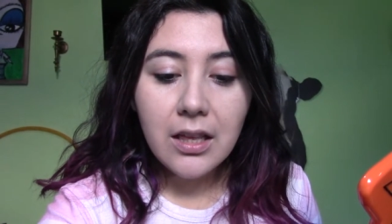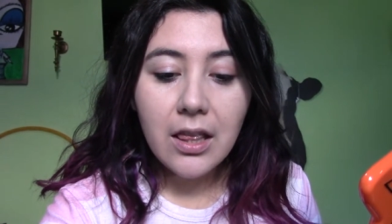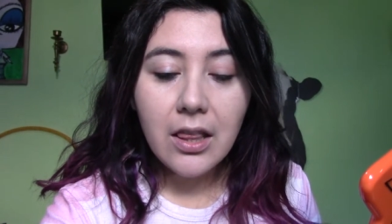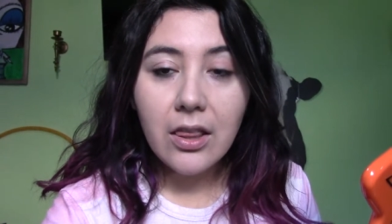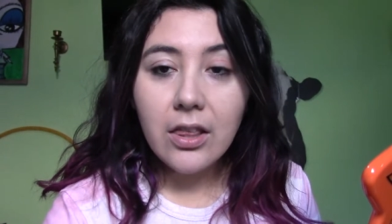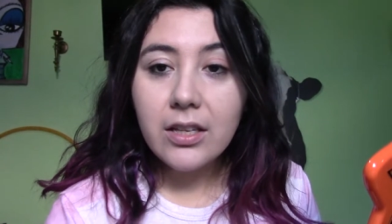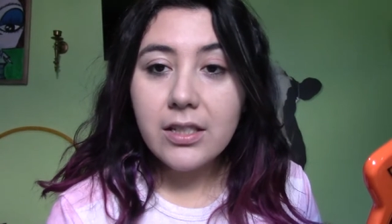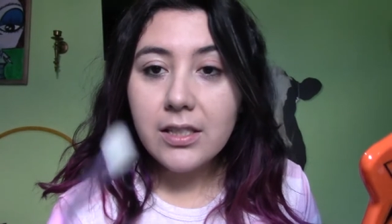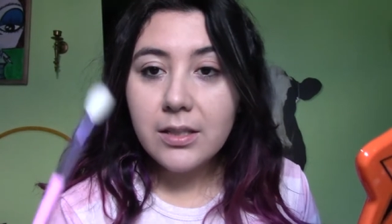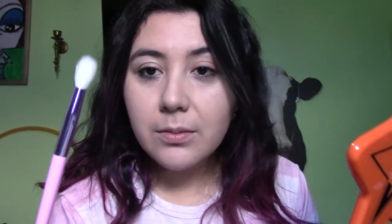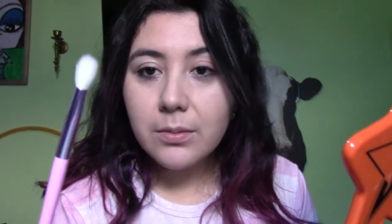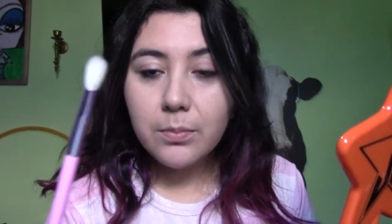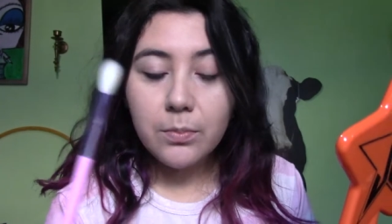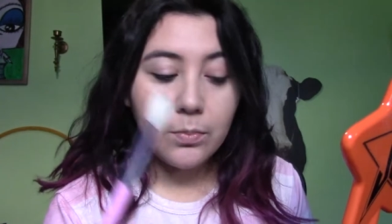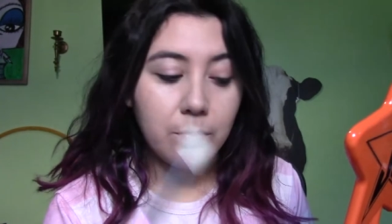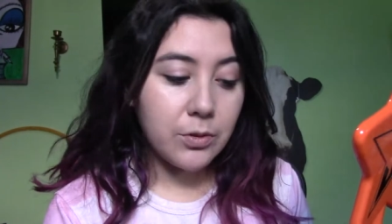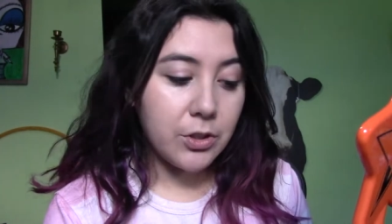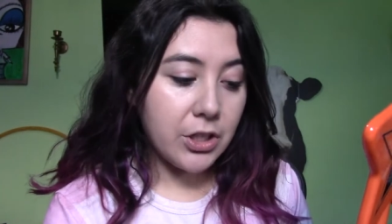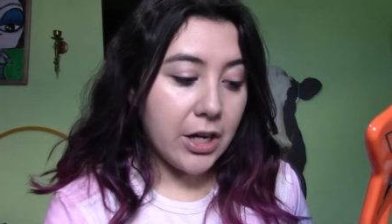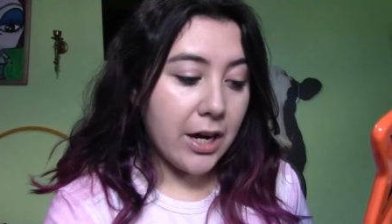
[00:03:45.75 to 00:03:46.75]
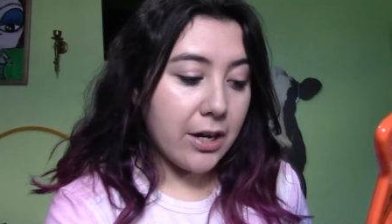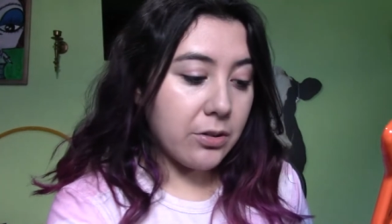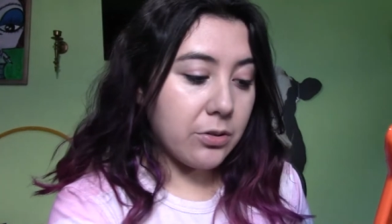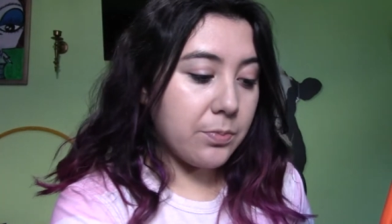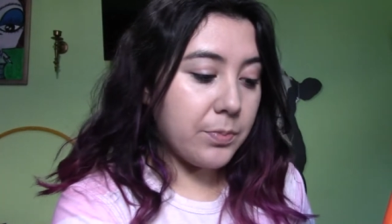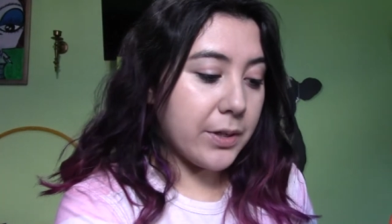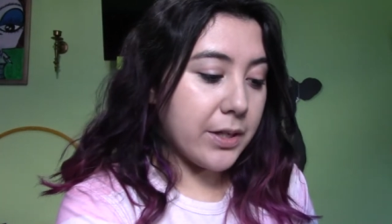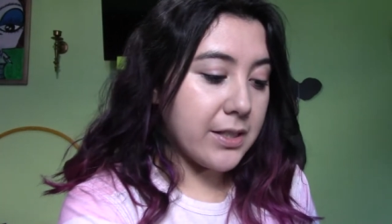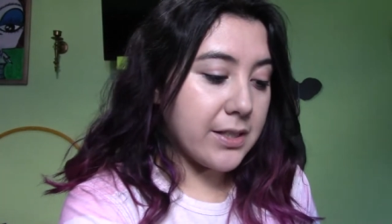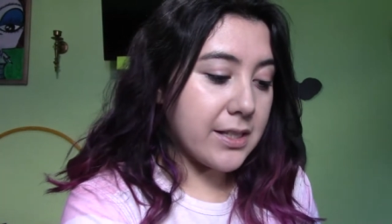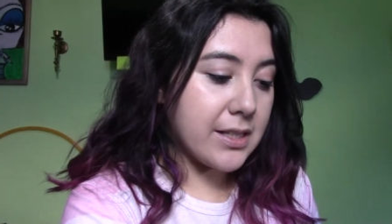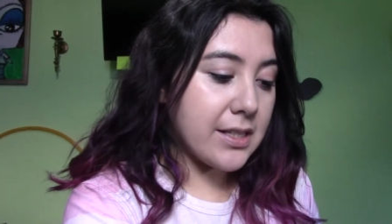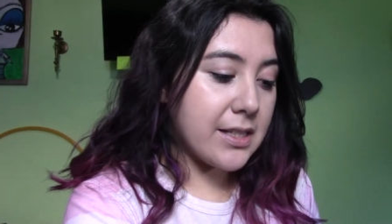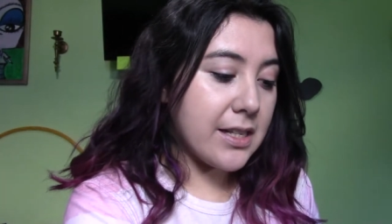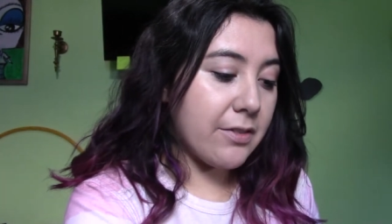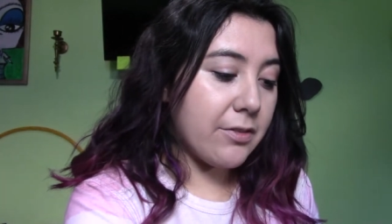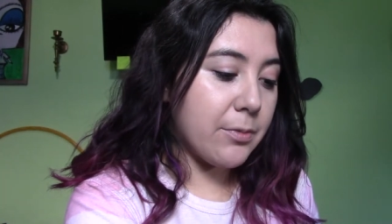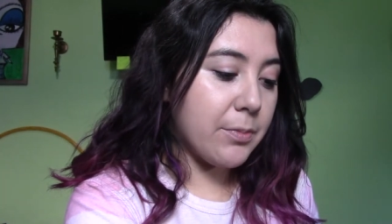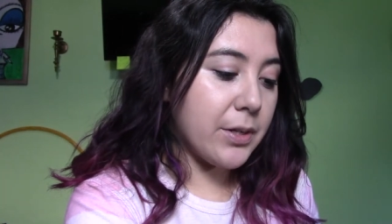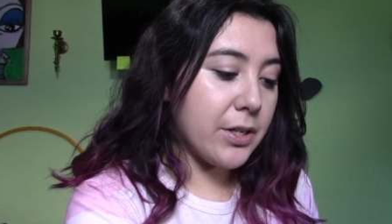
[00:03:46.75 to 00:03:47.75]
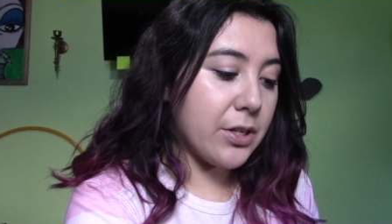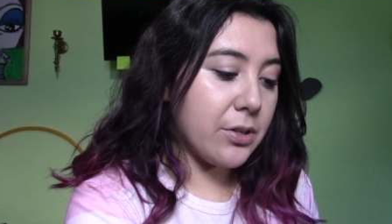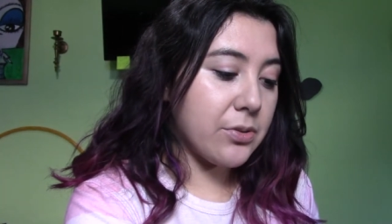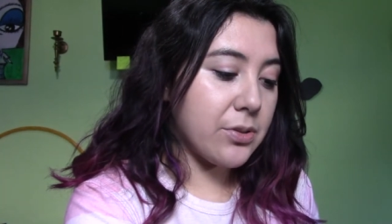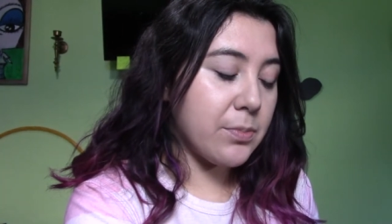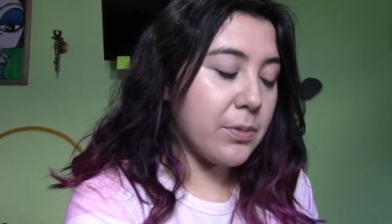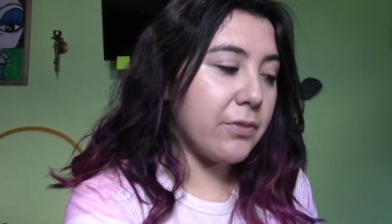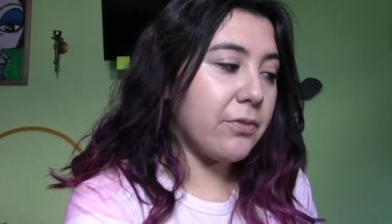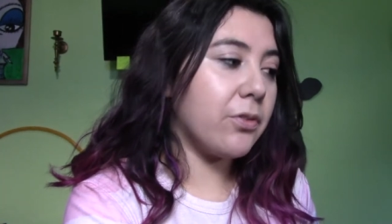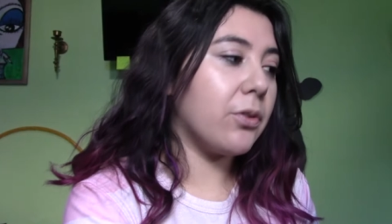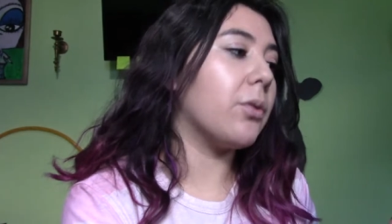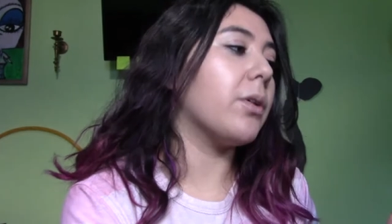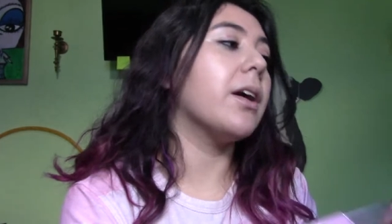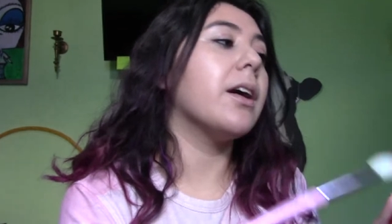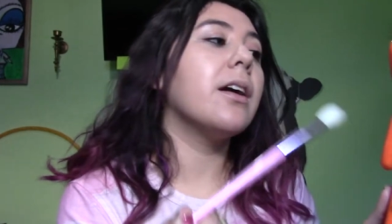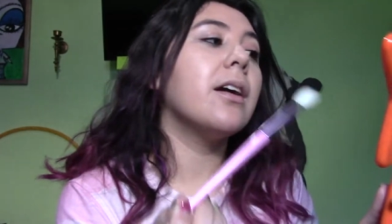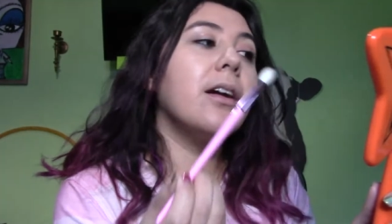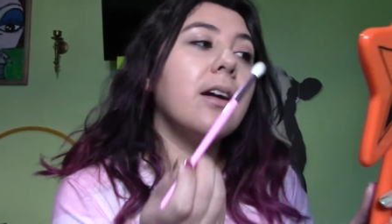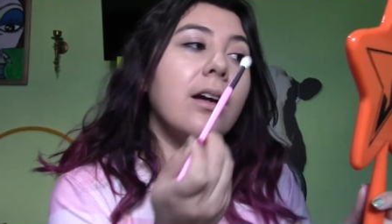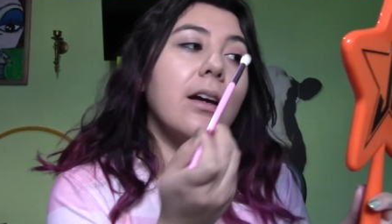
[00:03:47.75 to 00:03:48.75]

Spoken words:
this shadow because it's never been used before.